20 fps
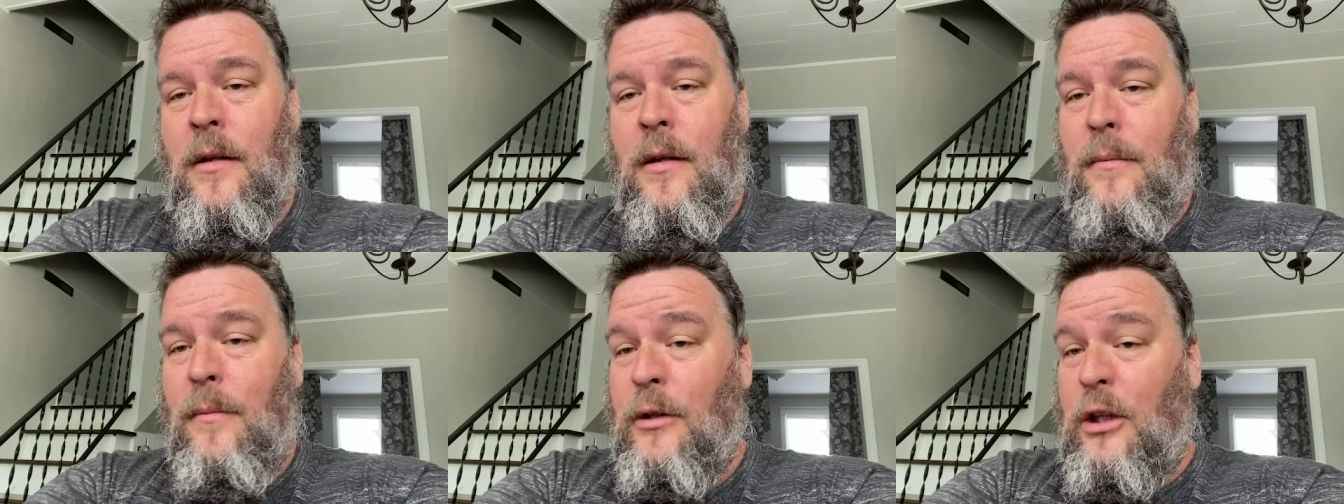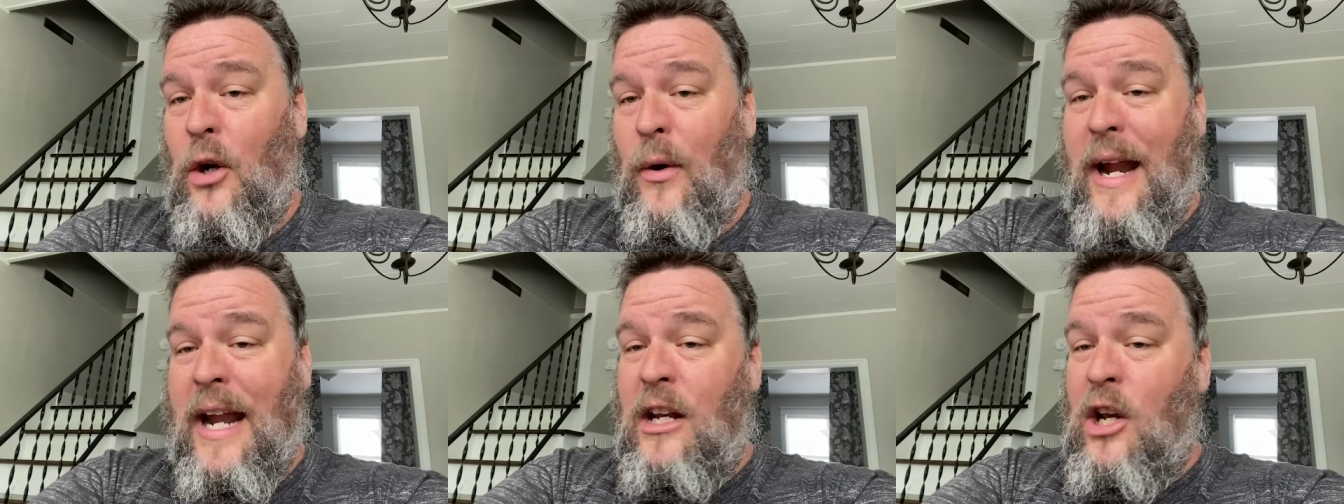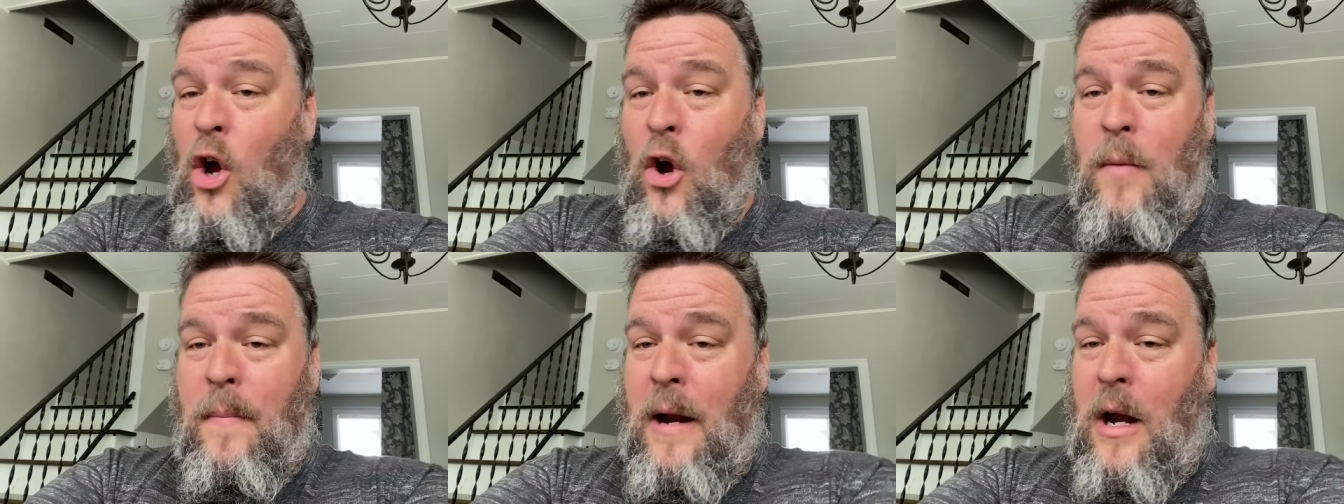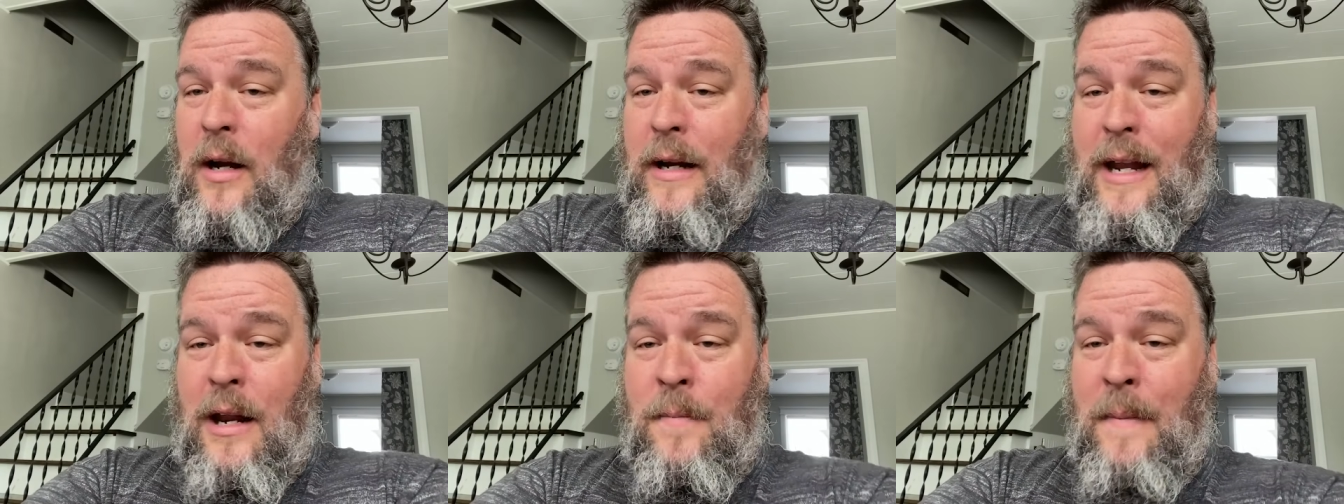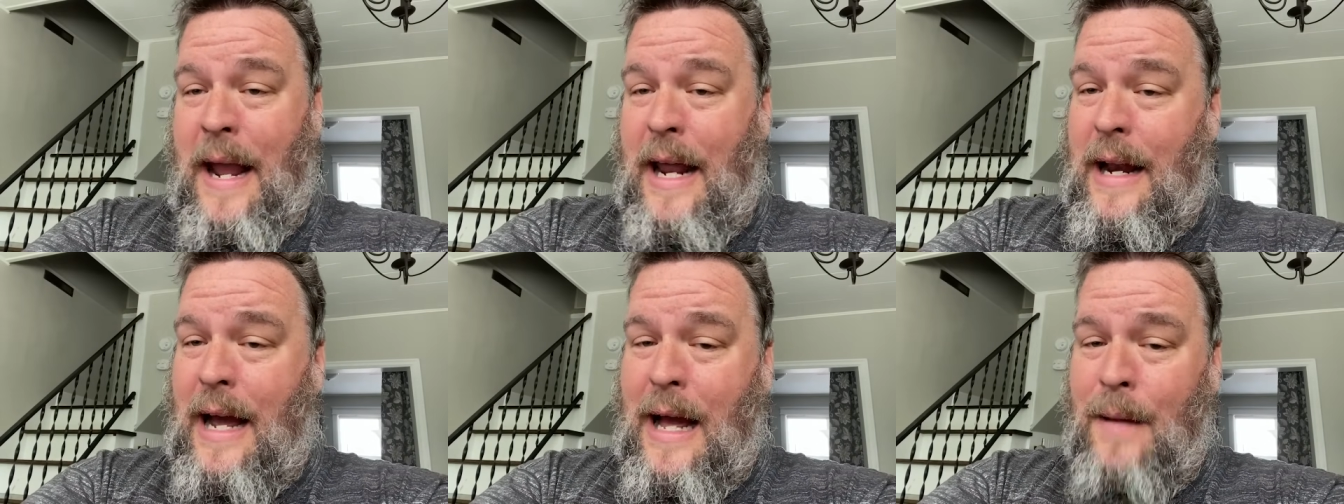But there ain't no
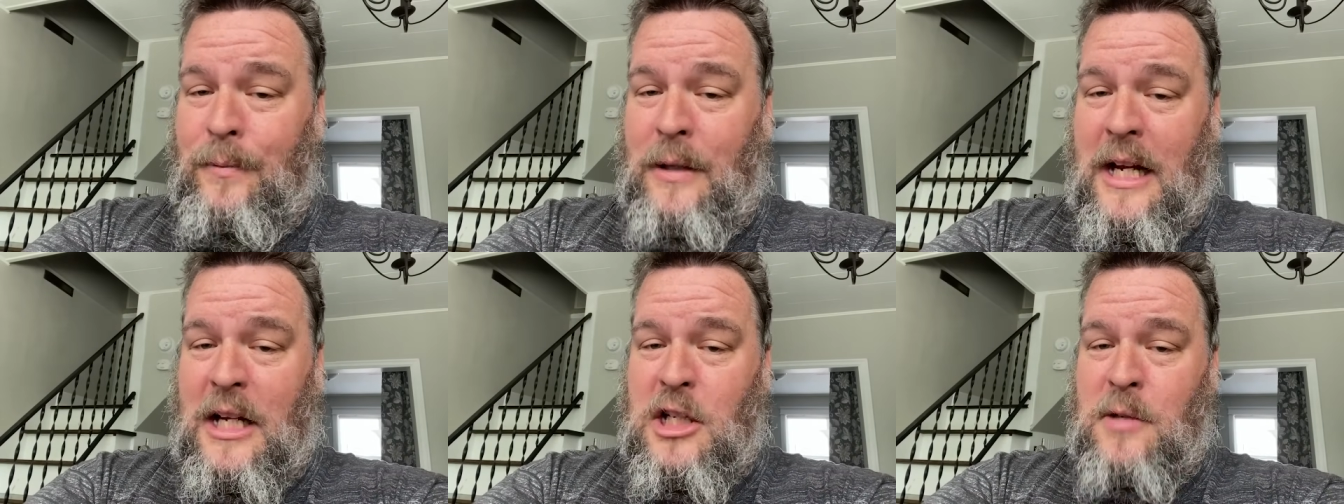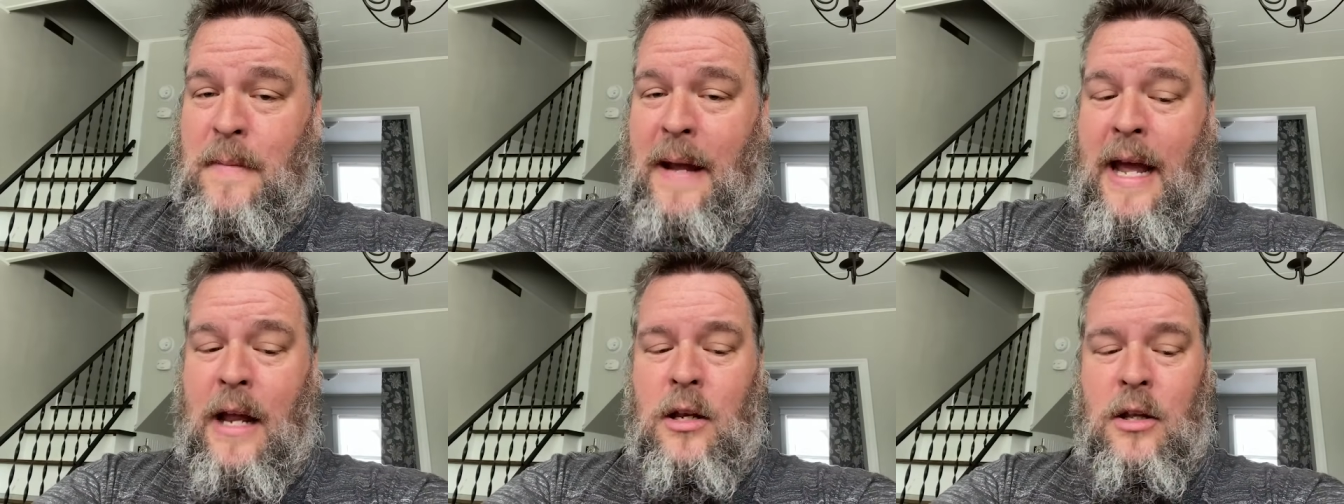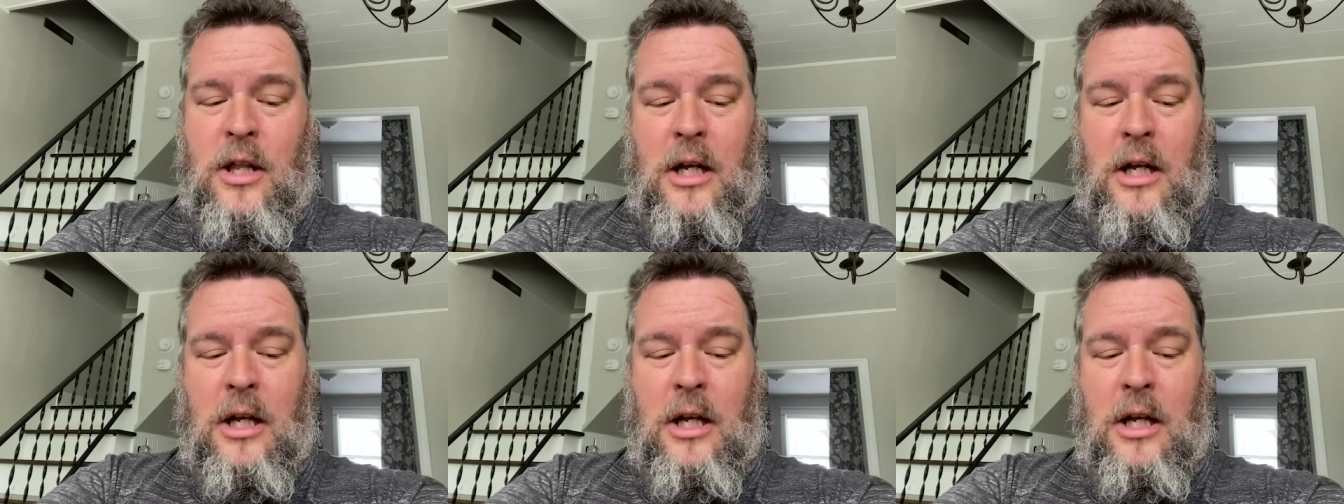American-made optics, man.